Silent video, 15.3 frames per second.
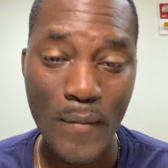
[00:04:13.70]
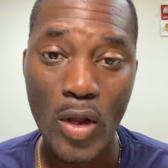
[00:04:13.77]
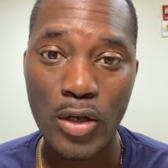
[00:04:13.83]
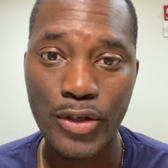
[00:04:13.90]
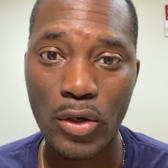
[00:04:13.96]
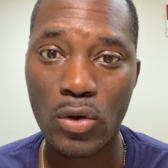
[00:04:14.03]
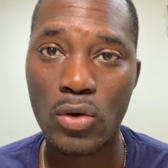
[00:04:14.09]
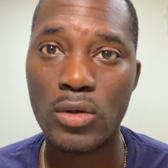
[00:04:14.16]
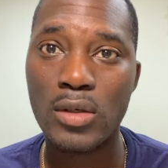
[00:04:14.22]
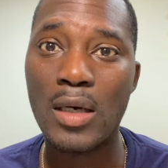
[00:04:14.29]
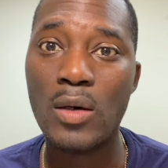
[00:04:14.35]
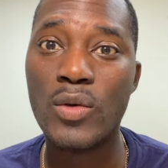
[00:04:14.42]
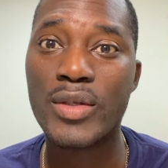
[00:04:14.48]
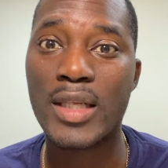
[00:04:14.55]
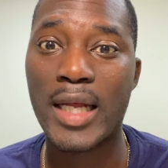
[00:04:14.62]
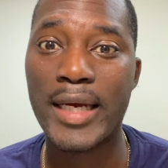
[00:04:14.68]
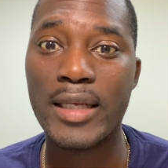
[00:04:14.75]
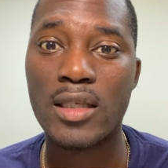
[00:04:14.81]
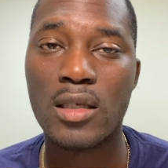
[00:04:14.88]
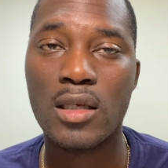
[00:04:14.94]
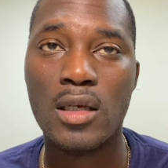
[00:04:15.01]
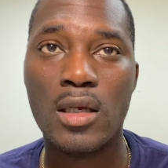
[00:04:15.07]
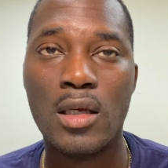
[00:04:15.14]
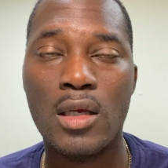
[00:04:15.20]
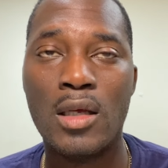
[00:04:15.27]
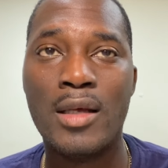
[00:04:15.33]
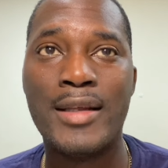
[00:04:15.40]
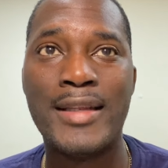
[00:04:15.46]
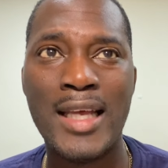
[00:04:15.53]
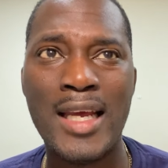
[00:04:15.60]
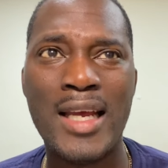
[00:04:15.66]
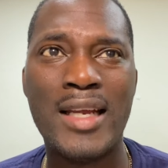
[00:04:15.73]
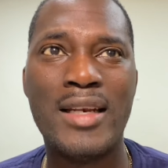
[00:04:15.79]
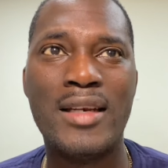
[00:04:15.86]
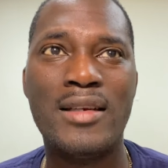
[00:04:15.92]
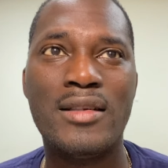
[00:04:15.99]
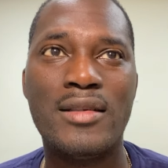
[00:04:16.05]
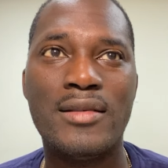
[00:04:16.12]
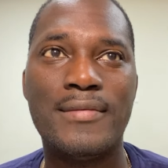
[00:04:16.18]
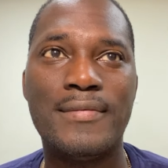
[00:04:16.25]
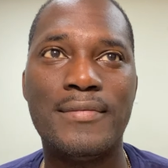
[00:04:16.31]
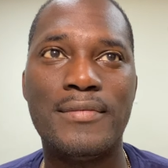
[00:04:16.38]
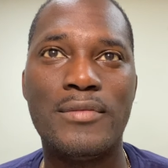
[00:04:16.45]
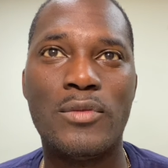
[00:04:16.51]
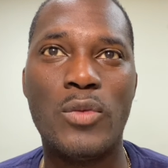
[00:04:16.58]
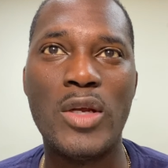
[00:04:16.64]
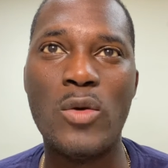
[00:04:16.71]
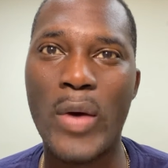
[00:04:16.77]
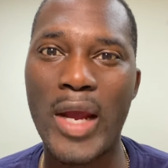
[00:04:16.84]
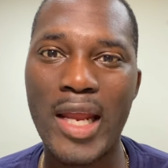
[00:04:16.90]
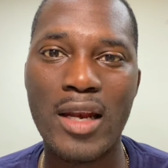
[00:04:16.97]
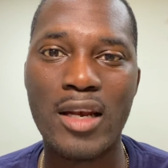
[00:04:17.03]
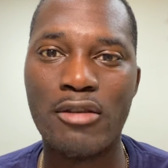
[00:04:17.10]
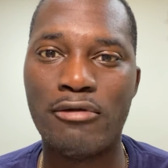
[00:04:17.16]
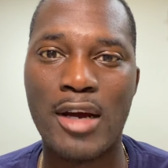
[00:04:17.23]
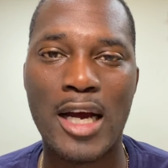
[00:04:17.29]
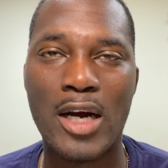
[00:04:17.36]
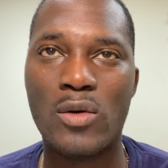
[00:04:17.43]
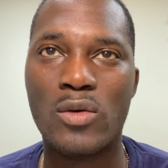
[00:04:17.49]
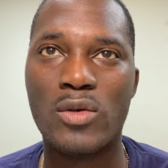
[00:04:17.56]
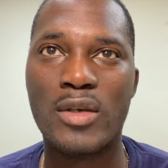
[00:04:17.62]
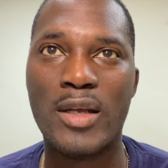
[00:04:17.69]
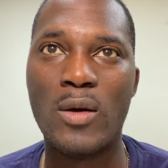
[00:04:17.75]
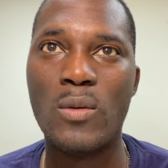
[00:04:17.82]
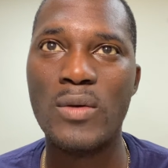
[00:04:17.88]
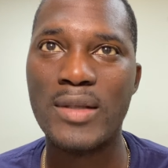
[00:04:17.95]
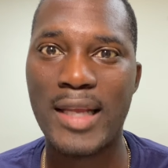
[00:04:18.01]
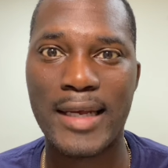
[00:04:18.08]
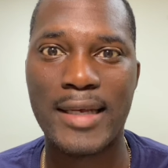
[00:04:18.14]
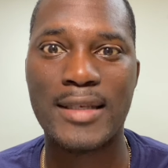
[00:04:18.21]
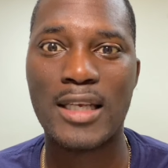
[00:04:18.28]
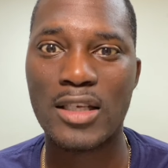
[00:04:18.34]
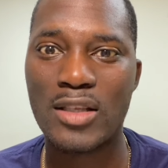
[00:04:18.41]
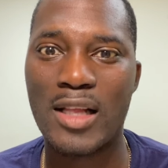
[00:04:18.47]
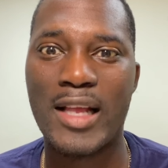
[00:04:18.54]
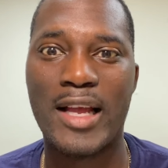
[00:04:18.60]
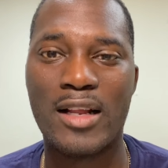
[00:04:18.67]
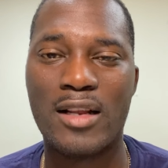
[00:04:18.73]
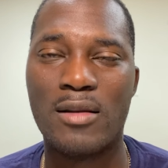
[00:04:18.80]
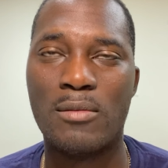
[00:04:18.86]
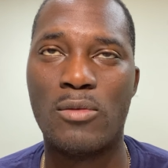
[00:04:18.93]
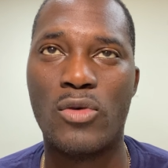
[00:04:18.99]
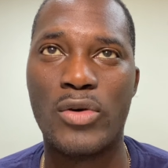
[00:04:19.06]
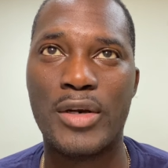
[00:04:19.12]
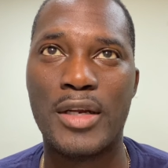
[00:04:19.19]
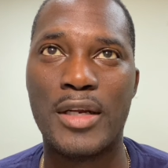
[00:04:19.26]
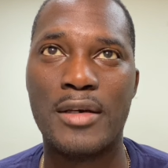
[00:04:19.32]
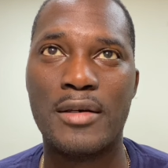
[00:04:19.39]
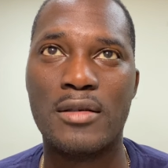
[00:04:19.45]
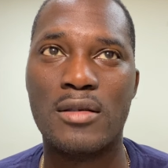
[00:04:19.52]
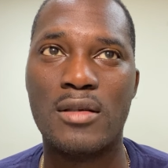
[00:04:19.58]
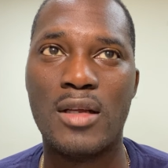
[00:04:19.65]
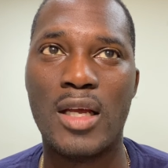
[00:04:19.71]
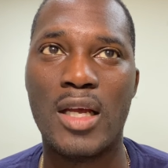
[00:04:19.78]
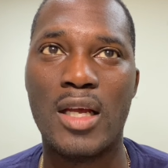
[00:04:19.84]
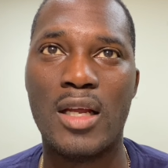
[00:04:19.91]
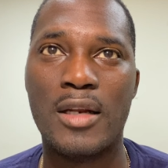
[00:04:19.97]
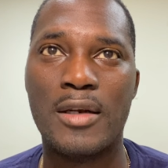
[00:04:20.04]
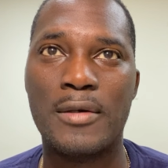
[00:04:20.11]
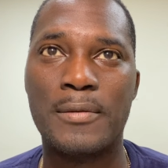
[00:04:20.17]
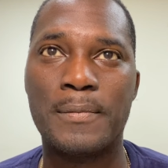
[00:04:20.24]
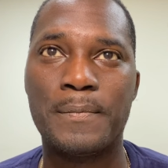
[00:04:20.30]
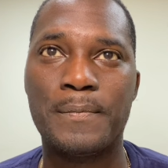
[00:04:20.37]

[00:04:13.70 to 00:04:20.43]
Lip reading: so that was nice. Then we waited around. It was like 6 o'clock in the morning, and